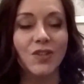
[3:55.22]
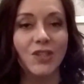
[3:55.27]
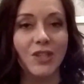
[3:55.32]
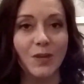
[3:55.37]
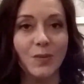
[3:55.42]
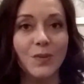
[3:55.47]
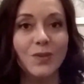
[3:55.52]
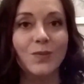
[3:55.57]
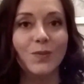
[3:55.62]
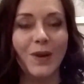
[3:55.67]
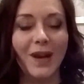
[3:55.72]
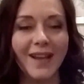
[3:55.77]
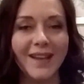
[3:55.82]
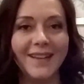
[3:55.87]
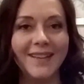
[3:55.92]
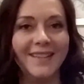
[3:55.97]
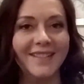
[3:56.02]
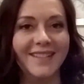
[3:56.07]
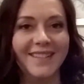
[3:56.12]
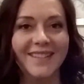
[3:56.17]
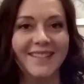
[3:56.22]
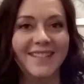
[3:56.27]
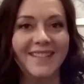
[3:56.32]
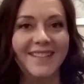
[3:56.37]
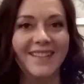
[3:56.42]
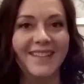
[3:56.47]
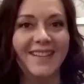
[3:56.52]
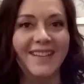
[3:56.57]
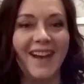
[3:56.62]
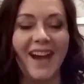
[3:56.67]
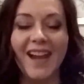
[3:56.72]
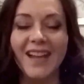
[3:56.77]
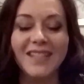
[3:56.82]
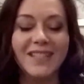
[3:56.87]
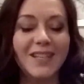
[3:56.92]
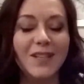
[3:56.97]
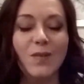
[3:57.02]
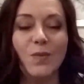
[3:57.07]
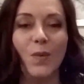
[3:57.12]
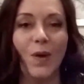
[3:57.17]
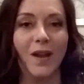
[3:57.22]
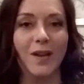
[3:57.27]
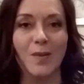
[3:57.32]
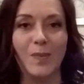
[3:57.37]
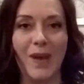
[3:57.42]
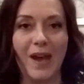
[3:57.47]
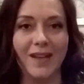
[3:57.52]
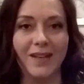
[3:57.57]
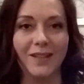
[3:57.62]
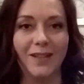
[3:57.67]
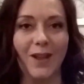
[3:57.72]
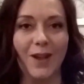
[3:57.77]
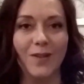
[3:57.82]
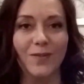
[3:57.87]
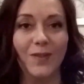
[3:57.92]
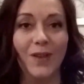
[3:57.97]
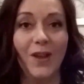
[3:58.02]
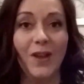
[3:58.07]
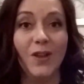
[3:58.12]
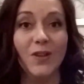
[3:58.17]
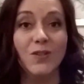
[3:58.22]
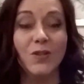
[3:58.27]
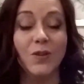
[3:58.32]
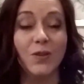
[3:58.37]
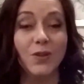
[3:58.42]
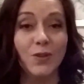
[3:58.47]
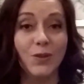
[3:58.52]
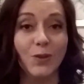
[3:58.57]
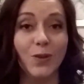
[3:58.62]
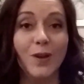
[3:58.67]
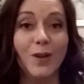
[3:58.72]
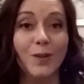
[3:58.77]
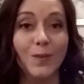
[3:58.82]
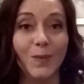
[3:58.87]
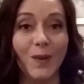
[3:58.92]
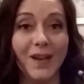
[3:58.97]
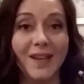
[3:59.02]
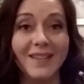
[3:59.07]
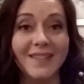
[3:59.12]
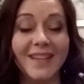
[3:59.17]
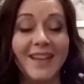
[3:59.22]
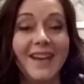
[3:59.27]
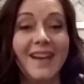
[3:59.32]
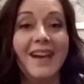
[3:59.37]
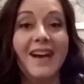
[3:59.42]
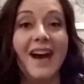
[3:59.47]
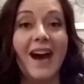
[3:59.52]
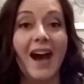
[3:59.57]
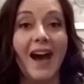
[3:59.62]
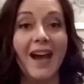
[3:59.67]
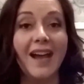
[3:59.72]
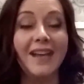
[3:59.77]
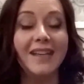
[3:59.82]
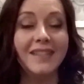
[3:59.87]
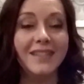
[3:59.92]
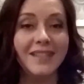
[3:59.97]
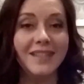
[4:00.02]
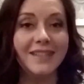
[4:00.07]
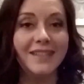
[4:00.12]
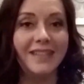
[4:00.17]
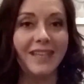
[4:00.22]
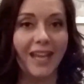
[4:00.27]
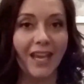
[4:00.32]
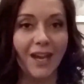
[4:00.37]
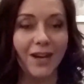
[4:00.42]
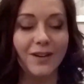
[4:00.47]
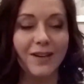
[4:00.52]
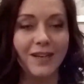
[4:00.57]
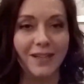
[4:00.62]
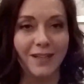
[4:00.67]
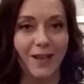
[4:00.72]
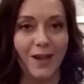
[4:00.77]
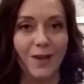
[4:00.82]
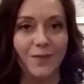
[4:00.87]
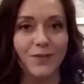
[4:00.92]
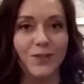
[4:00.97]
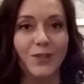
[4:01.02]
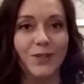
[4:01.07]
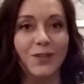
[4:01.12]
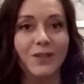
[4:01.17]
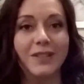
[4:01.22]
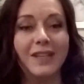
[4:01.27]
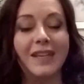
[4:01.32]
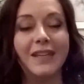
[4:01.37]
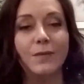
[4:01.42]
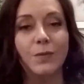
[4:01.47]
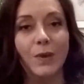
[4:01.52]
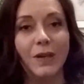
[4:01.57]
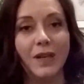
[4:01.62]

She was right. I didn't want it bad enough. So the truth was, I didn't care enough to create